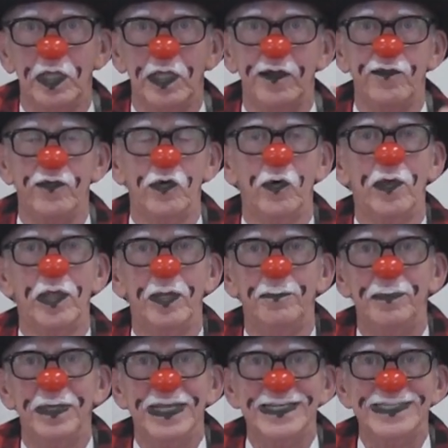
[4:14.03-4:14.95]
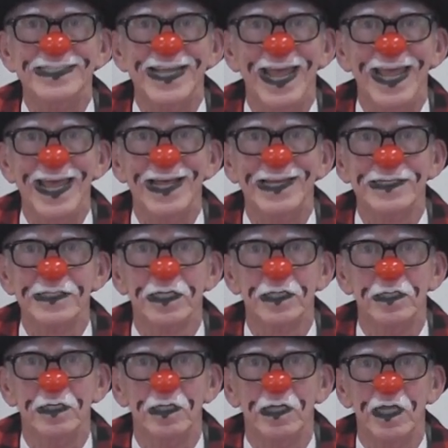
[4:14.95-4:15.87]
If you're in a big tent
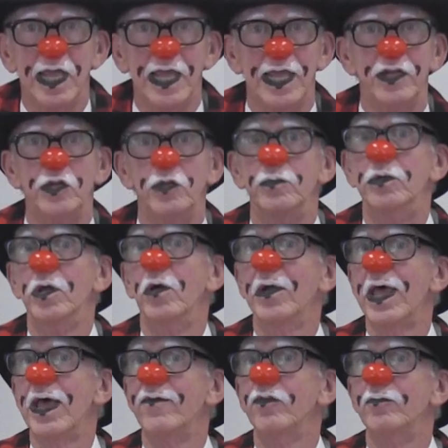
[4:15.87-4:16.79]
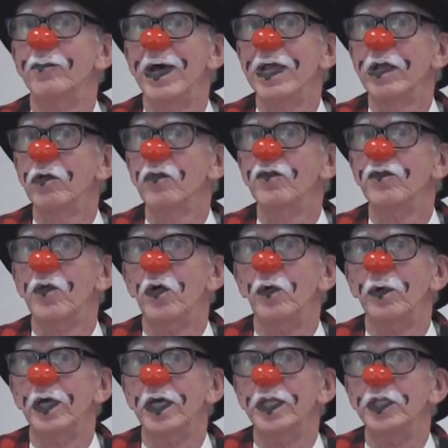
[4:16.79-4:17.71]
and you don't have a
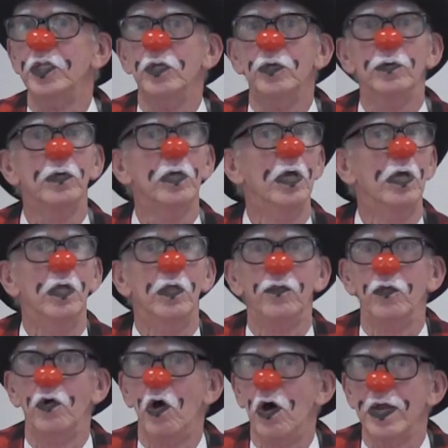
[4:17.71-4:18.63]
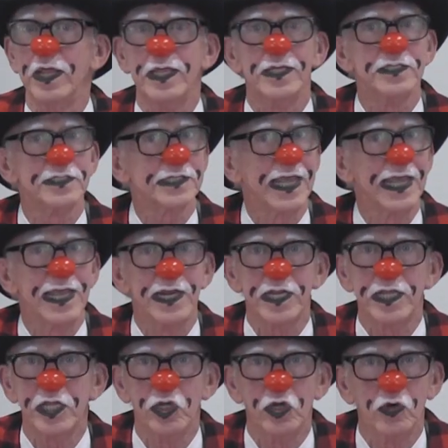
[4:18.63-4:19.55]
microphone on you, the audience
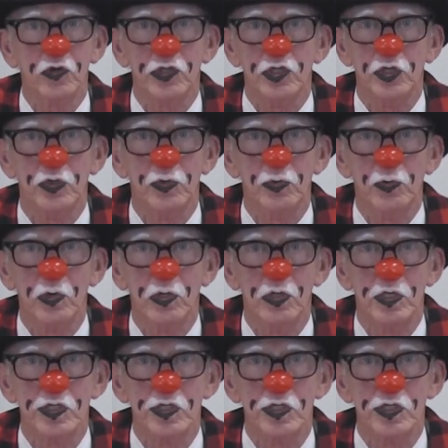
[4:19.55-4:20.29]
can't hear you.